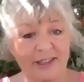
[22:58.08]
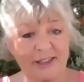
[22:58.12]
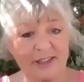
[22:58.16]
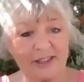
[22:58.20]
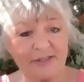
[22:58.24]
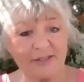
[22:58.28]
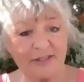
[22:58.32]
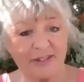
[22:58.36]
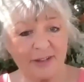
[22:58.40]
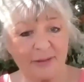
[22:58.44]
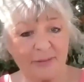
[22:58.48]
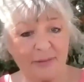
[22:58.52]
it
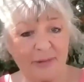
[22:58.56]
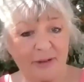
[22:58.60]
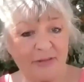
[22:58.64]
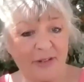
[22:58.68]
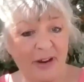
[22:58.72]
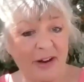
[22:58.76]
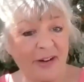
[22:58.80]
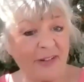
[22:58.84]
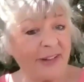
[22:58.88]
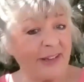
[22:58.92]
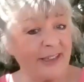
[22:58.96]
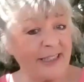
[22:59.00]
can be
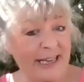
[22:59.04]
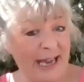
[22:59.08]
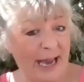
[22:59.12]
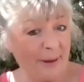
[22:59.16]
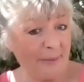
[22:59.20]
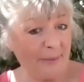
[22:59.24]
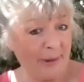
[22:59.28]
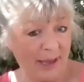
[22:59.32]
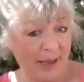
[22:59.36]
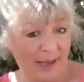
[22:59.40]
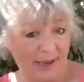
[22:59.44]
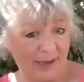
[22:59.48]
very
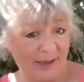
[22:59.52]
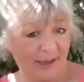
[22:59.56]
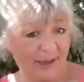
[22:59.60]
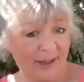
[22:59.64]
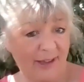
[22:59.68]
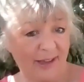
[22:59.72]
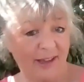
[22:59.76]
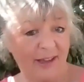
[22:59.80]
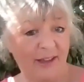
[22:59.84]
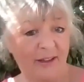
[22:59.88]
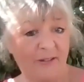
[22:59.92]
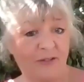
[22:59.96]
damning
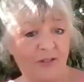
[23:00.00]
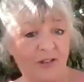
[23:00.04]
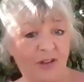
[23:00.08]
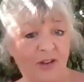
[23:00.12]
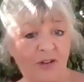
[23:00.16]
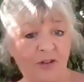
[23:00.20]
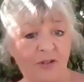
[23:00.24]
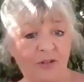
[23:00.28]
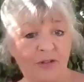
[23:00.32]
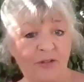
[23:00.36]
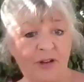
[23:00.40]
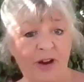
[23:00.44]
if you're